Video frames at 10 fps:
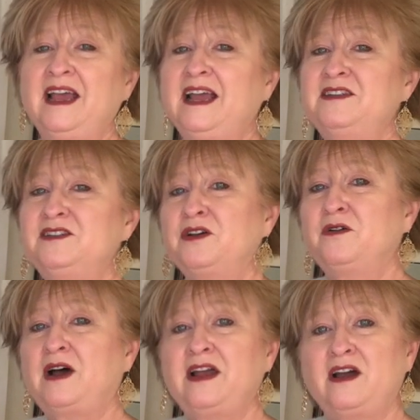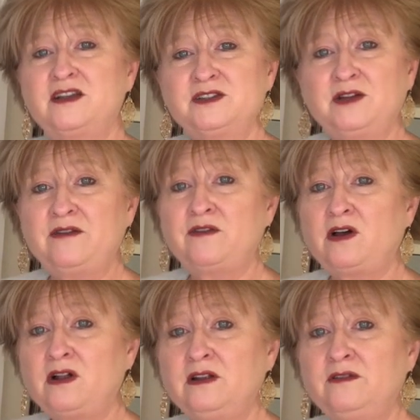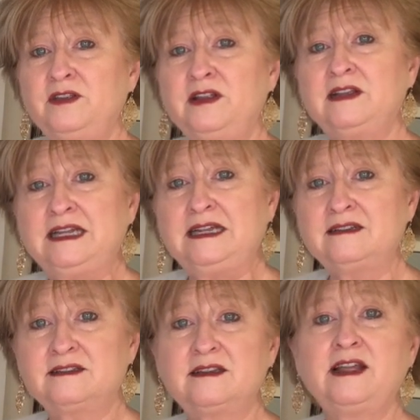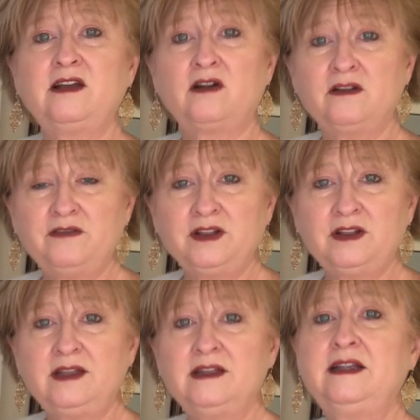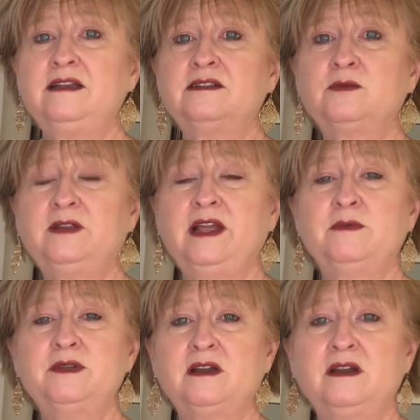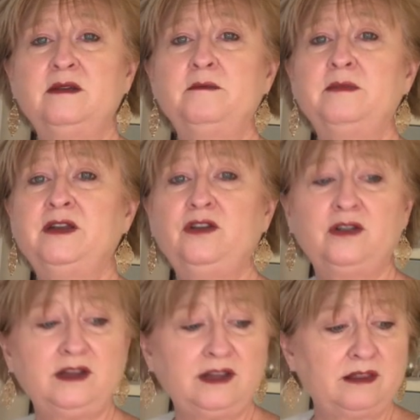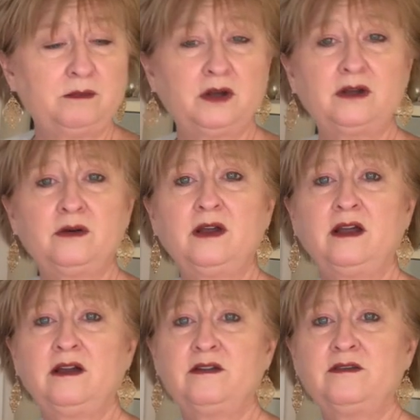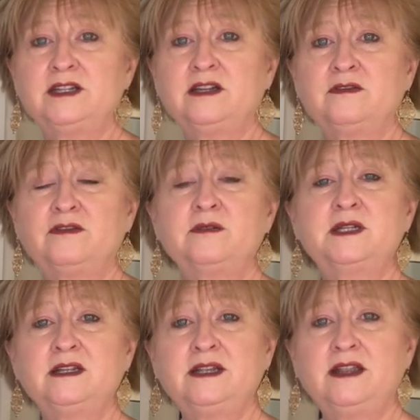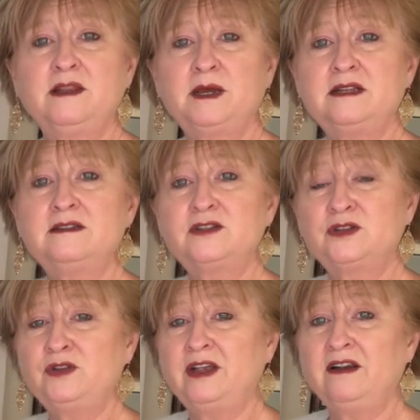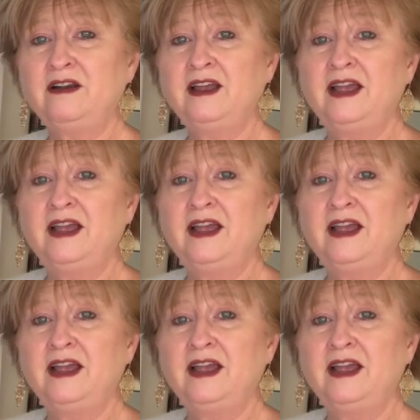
And so I also have all of the links. They are affiliate links with Amazon, but you can get the book from Tilly and the Buttons through there.